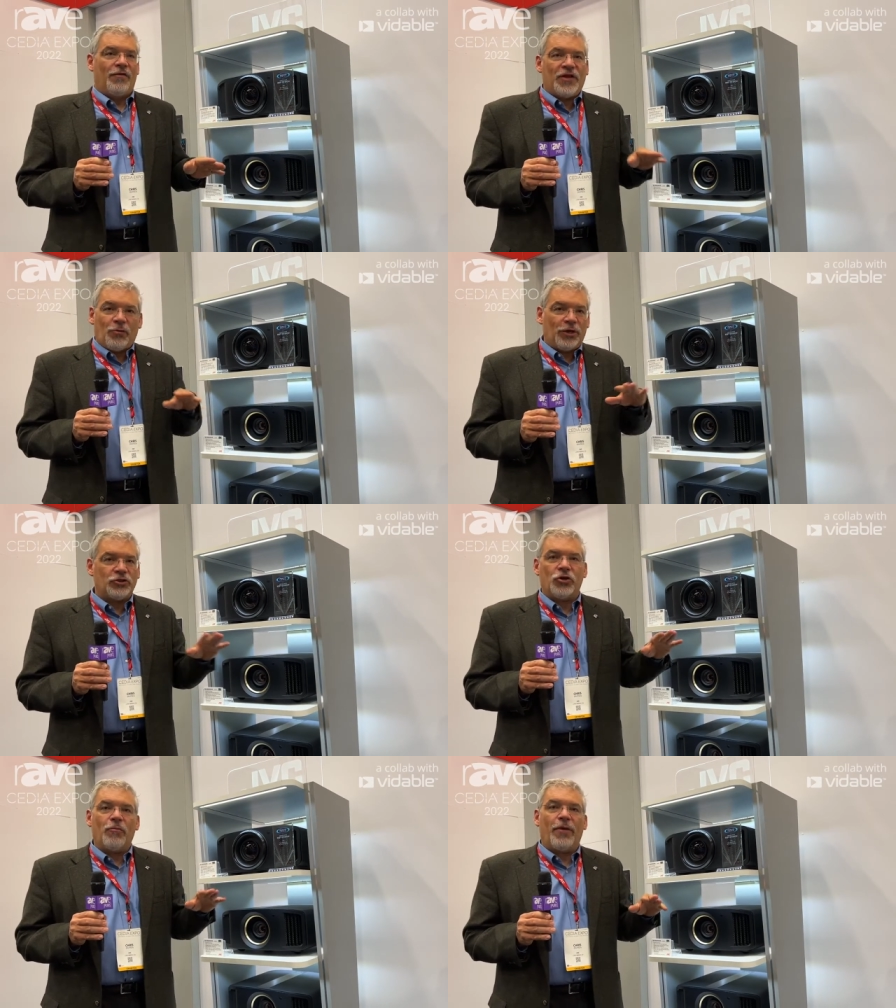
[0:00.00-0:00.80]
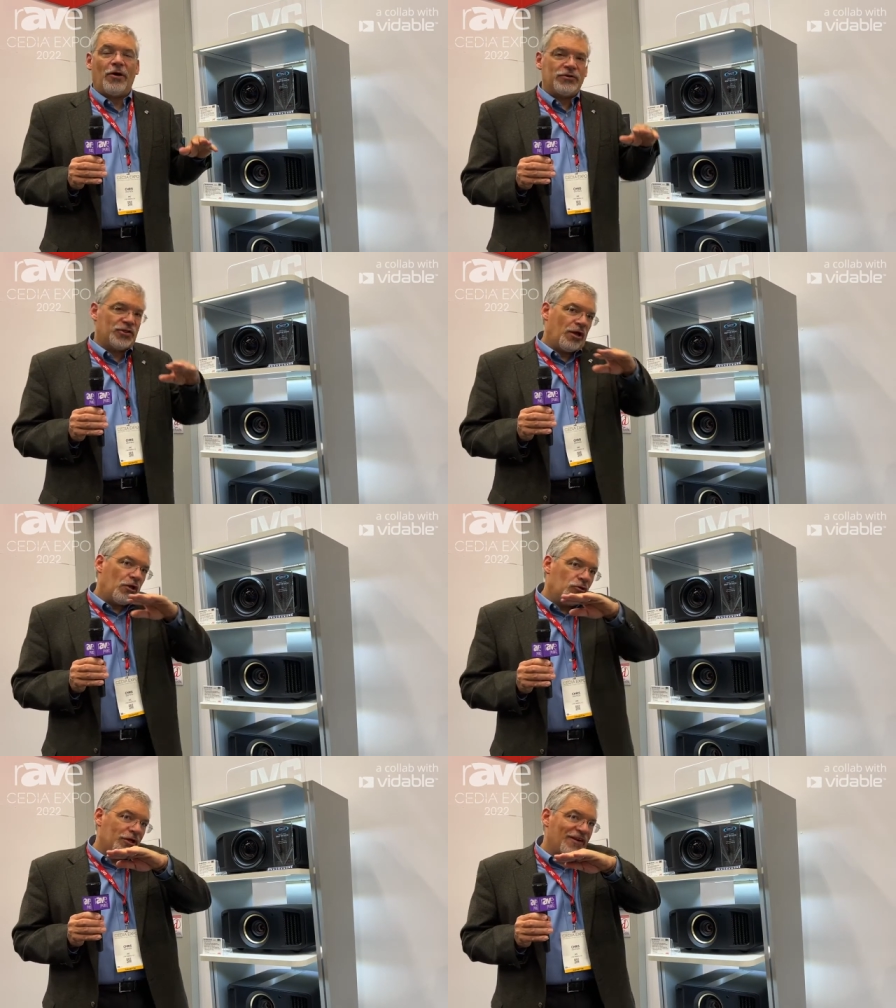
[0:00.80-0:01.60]
The original modes
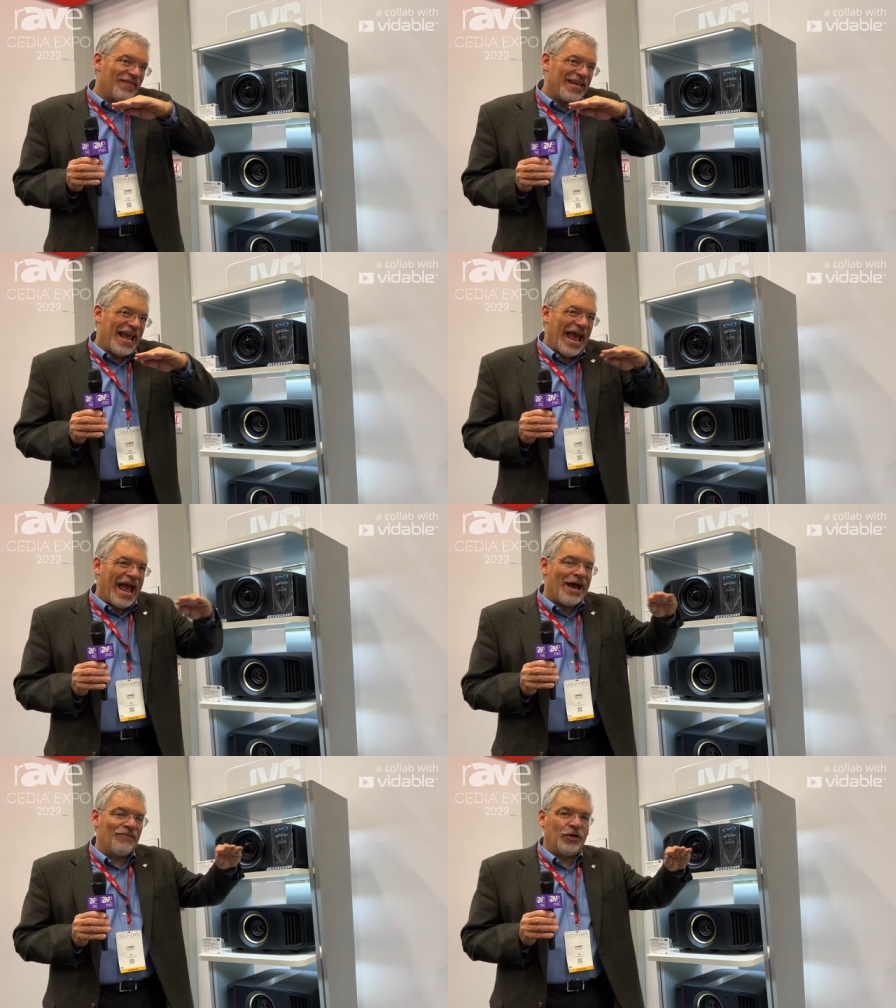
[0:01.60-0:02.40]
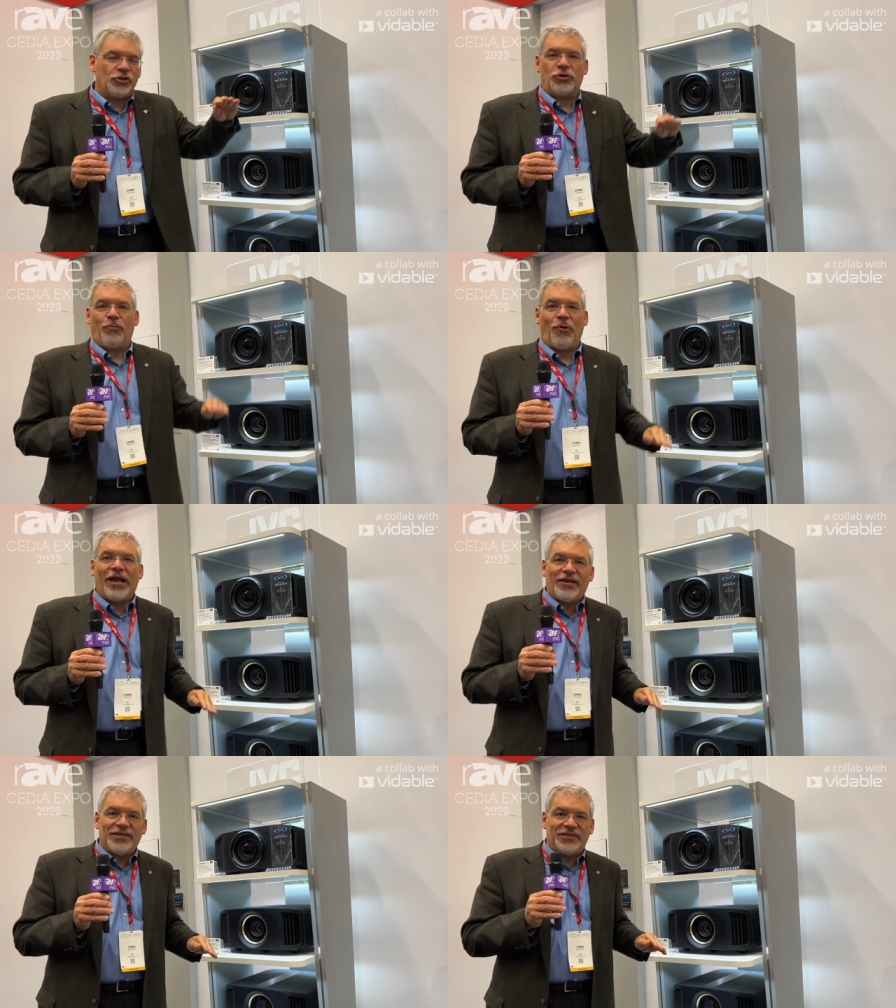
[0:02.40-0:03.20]
looked at the average
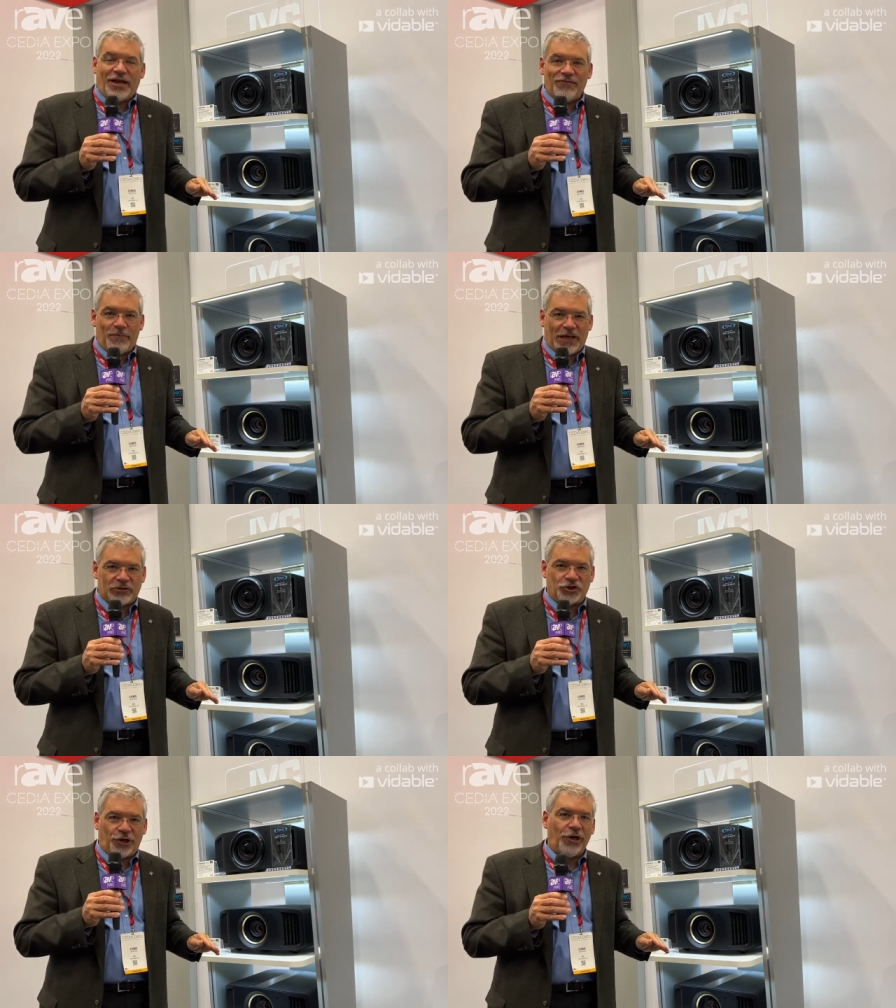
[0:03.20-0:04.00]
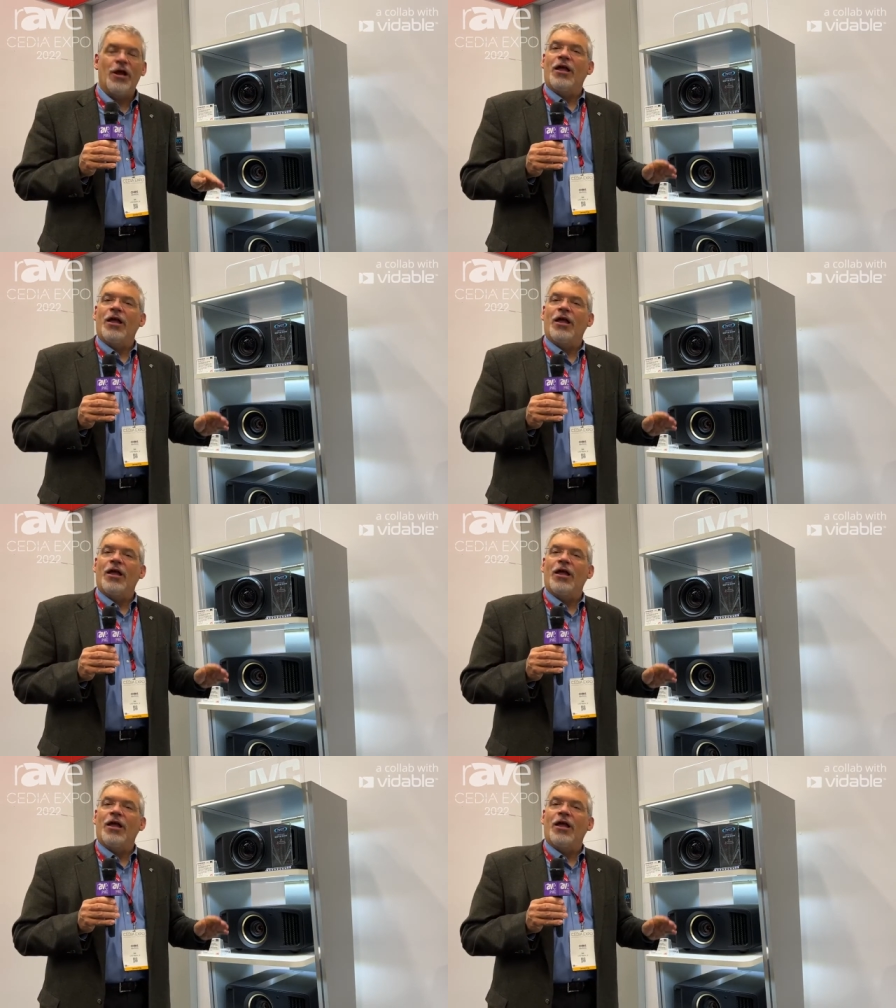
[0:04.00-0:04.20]
brightness of the picture.